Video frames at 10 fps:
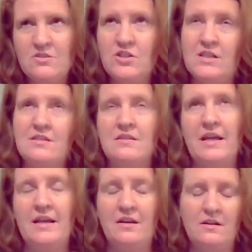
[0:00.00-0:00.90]
"Just
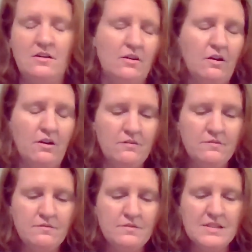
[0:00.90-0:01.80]
like a girl,"
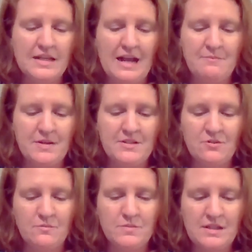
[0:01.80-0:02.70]
said Edmund
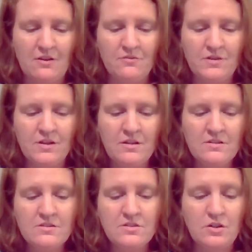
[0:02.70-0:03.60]
to himself,
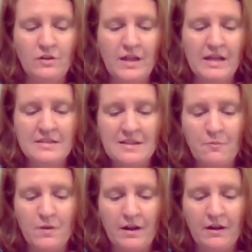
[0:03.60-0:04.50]
"sulking
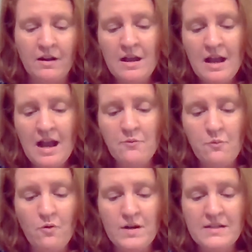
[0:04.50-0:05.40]
somewhere and
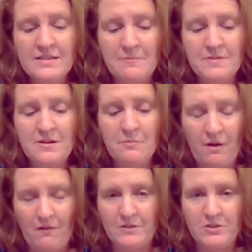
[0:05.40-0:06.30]
won't accept an
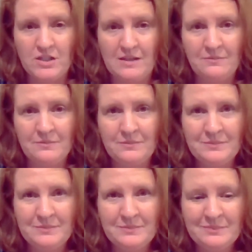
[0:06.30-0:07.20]
apology."
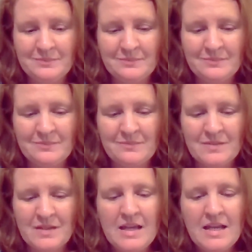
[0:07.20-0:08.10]

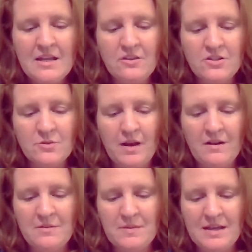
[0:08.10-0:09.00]
He looked around him